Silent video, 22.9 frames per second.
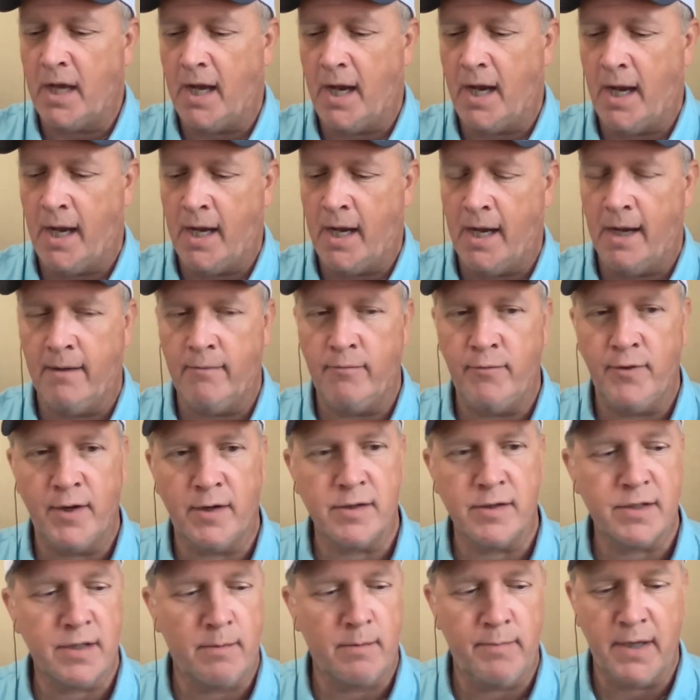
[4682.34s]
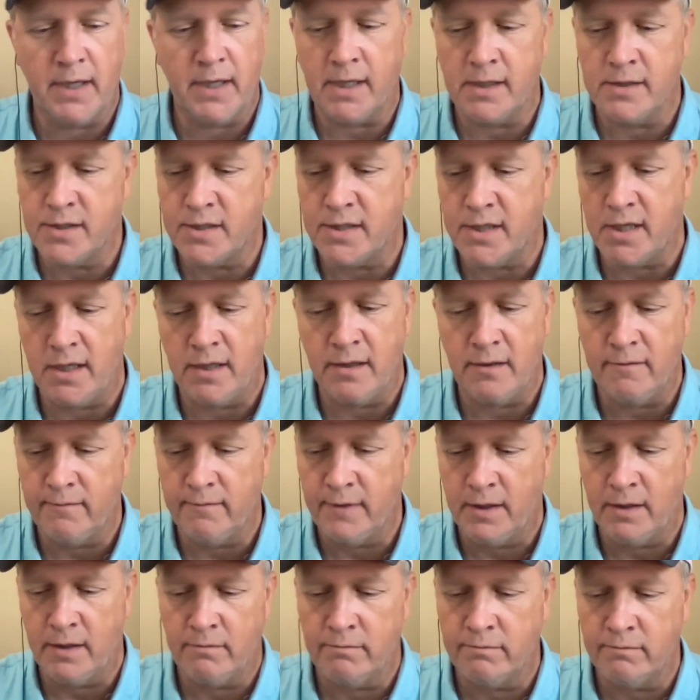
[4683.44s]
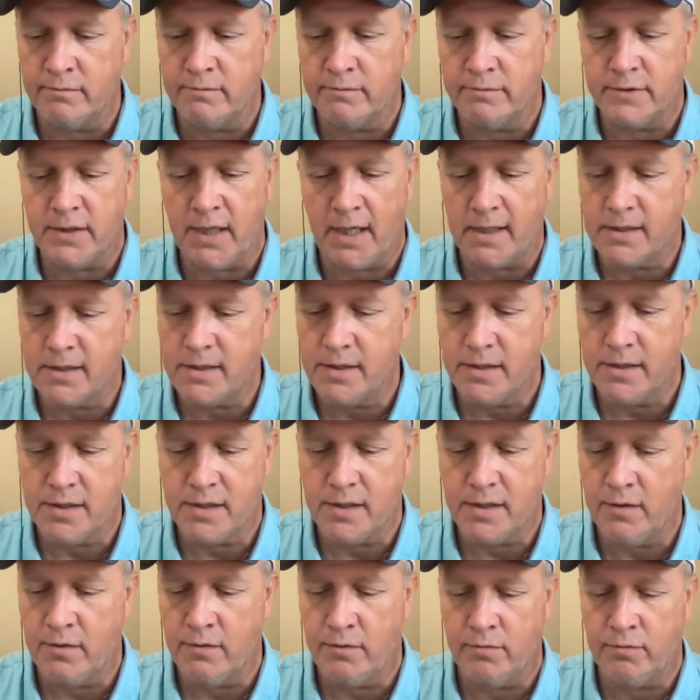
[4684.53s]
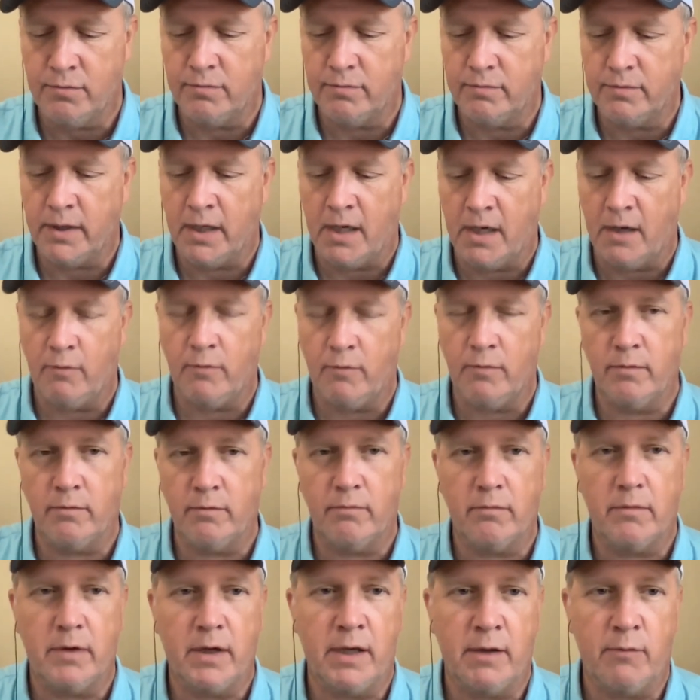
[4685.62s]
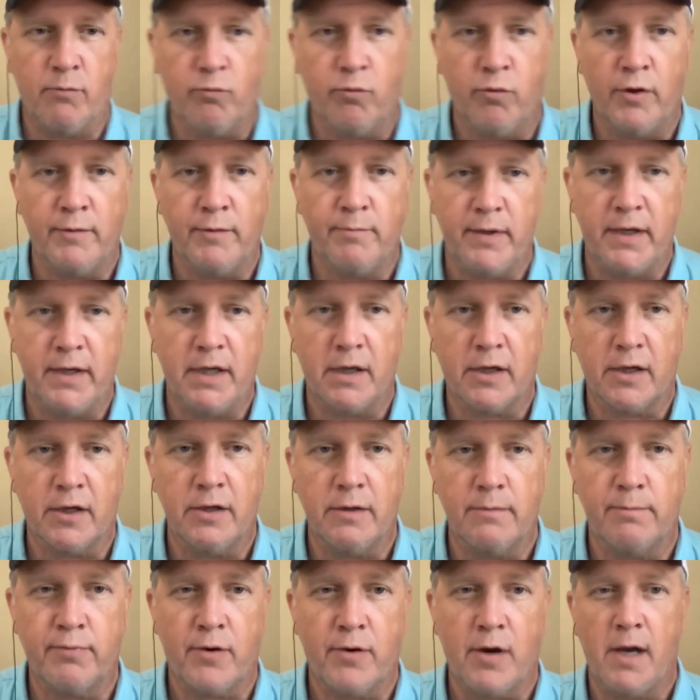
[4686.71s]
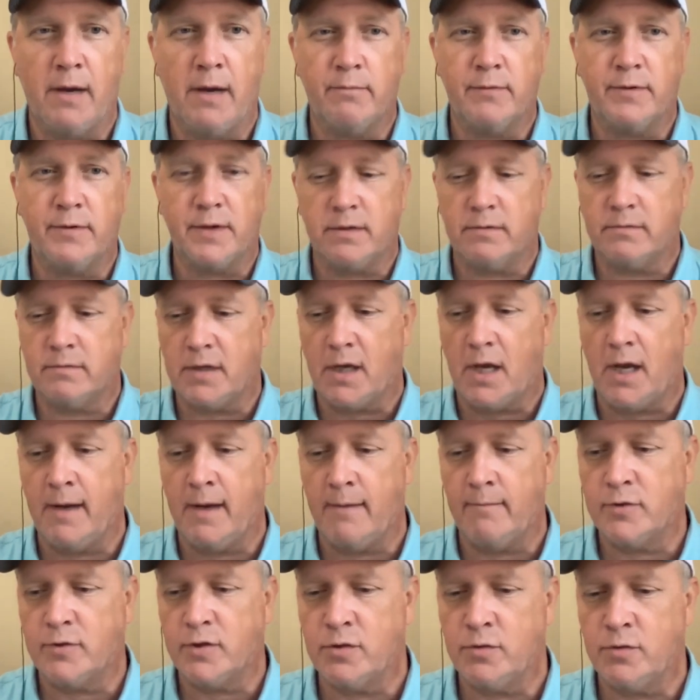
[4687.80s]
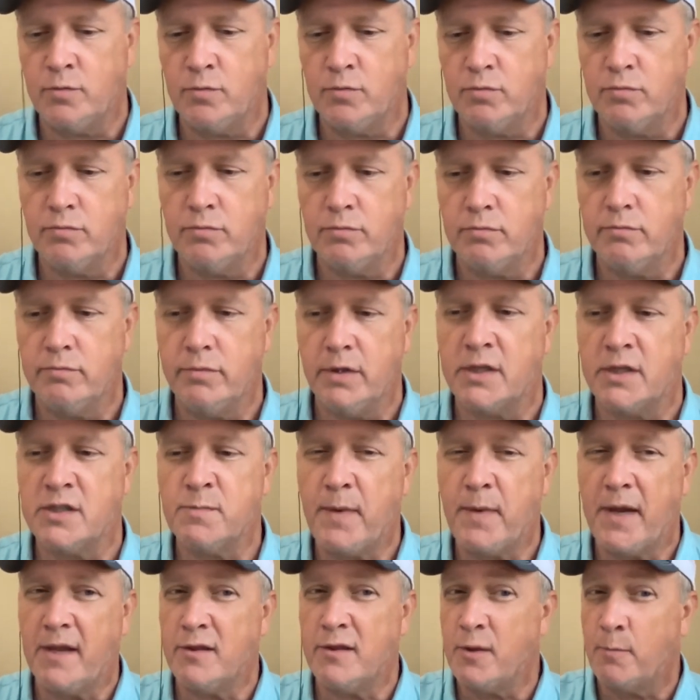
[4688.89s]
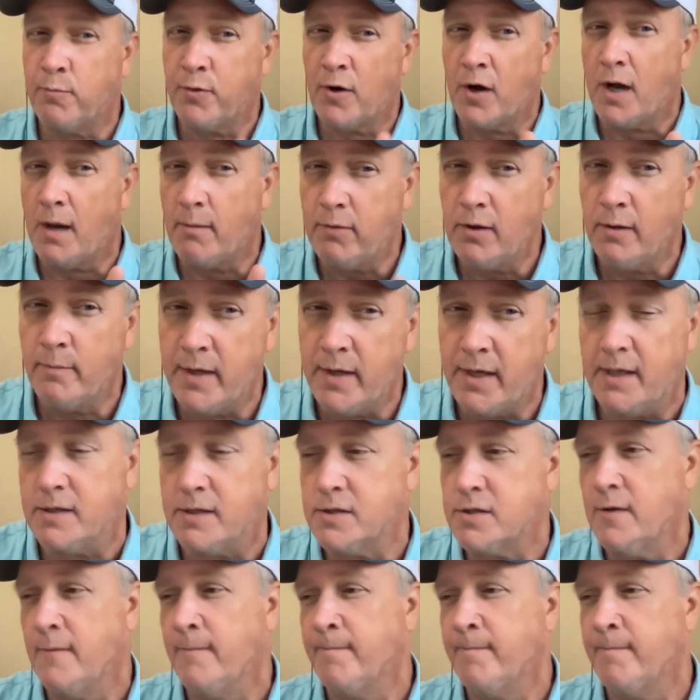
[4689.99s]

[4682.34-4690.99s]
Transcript: uh, there's a big incentive in Texas, so you know it would be a good prime time to expand. The problem is,